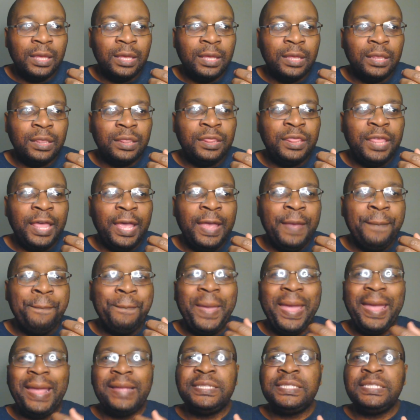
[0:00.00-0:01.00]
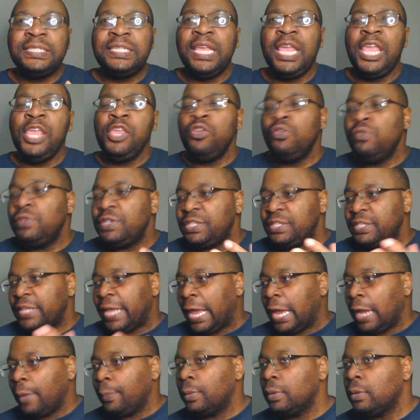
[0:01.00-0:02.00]
They may see you
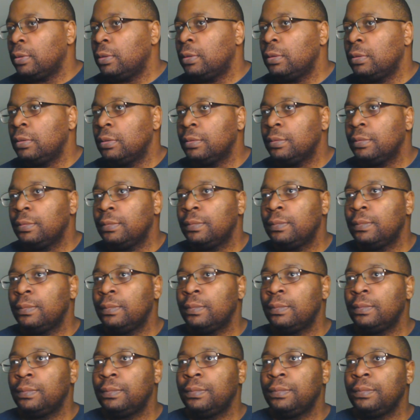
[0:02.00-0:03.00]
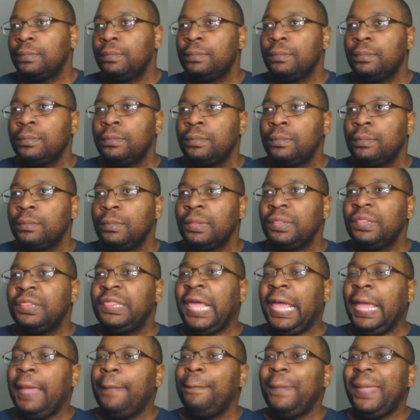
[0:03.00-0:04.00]
stable.
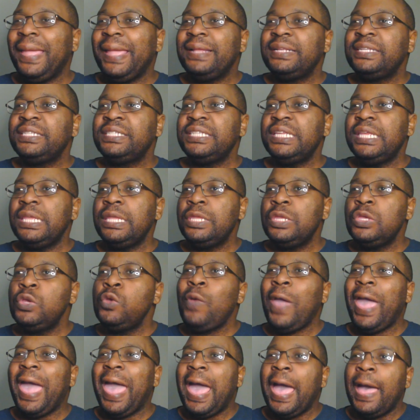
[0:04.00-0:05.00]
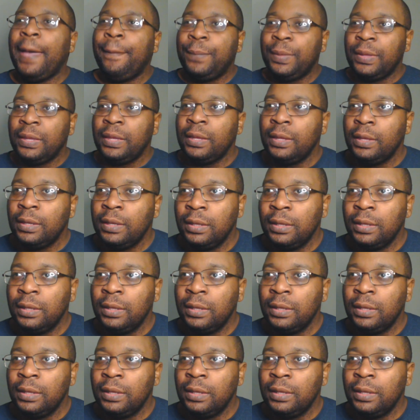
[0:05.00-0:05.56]
They may see you happy.